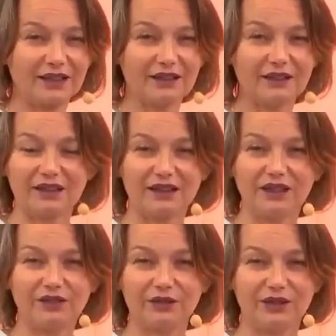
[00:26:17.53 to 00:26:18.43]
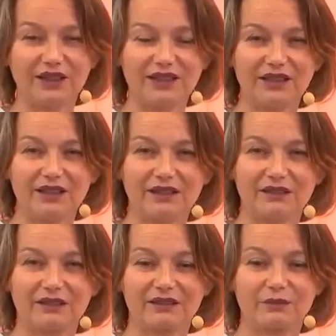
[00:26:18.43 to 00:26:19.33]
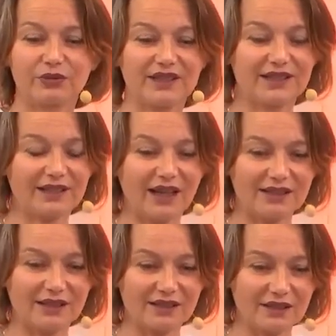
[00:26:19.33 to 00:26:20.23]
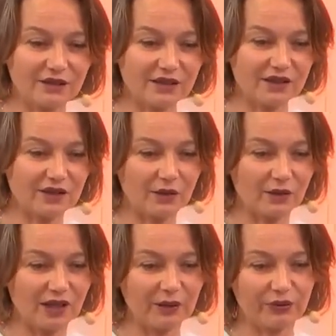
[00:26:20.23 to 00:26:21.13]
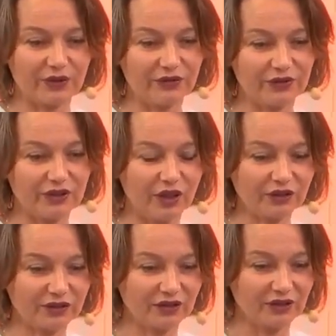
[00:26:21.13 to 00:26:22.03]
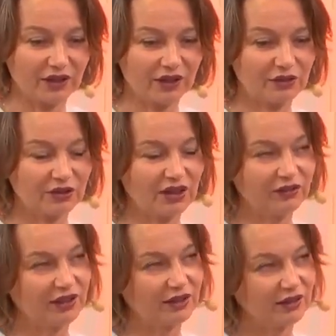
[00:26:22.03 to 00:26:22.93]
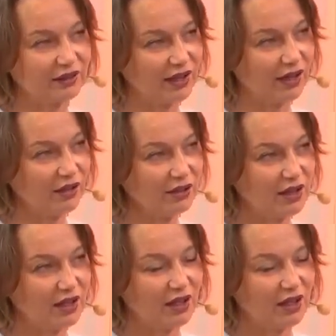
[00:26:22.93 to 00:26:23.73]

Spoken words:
can't give you any precise answers, so I prefer not to give it now.